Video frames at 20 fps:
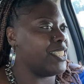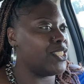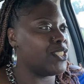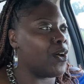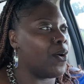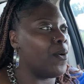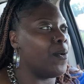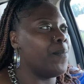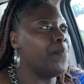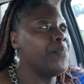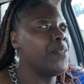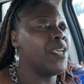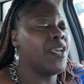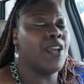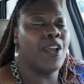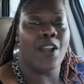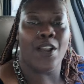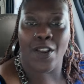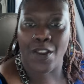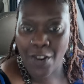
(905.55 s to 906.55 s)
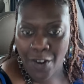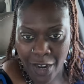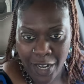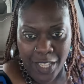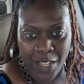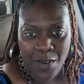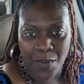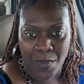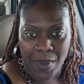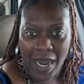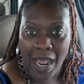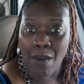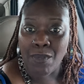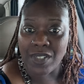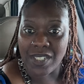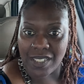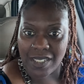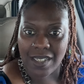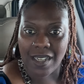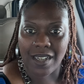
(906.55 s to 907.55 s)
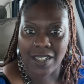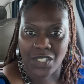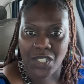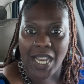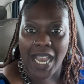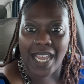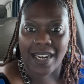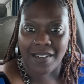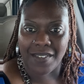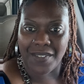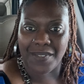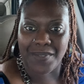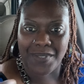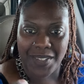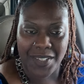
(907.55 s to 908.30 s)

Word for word: So earlier when I was stuck trying to,